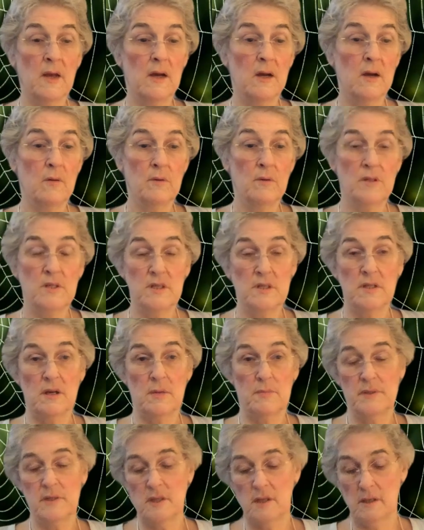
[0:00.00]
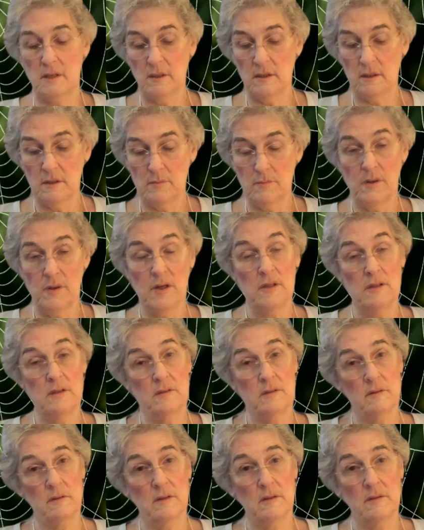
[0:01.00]
which is upsetting, but
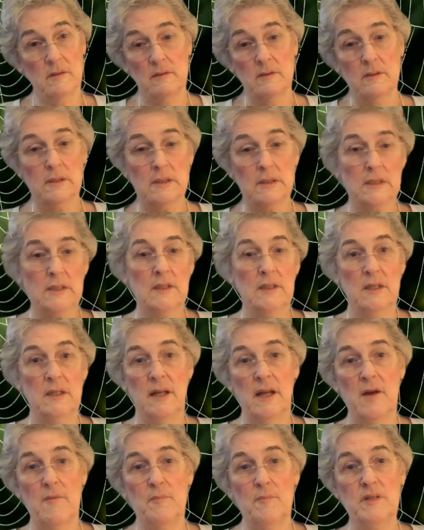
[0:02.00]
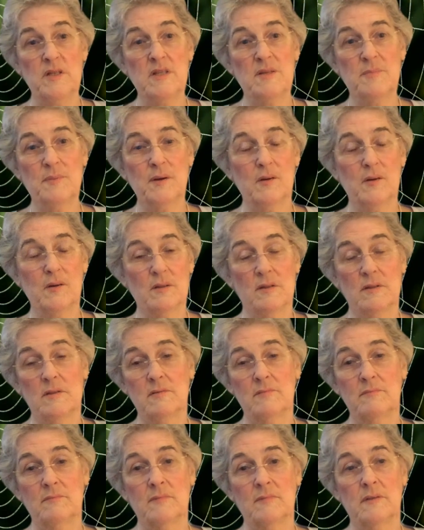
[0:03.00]
it happens because
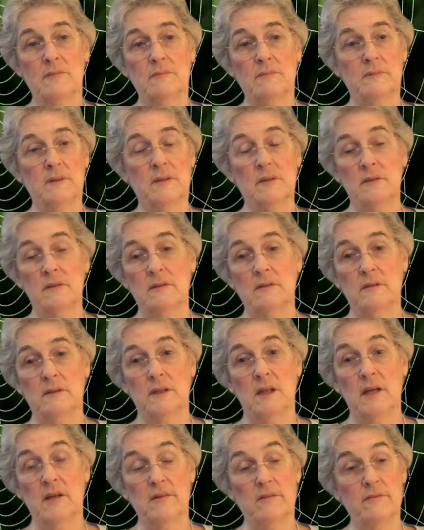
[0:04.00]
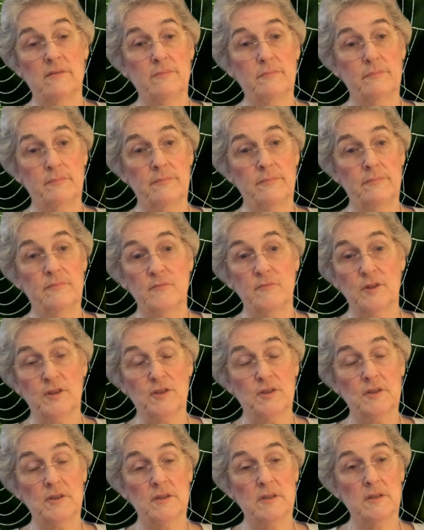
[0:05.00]
a lot of
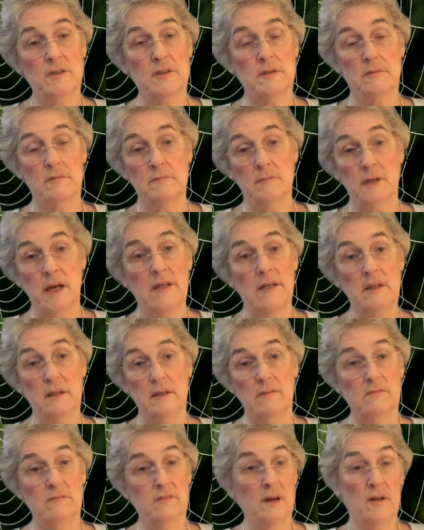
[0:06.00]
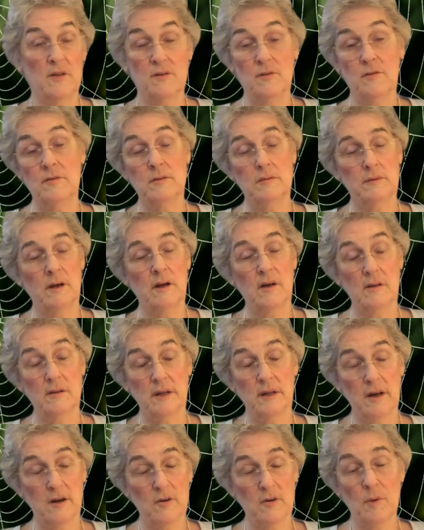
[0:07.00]
Christians and others are
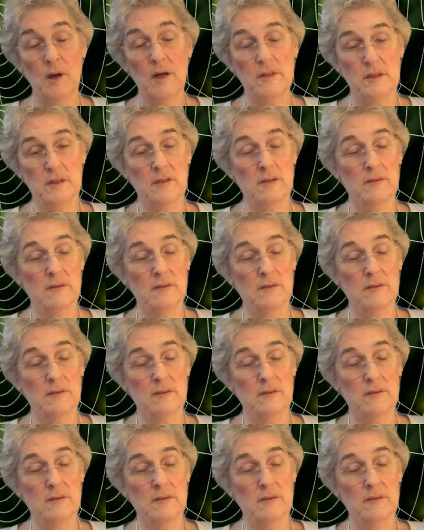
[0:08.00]
narrow-minded.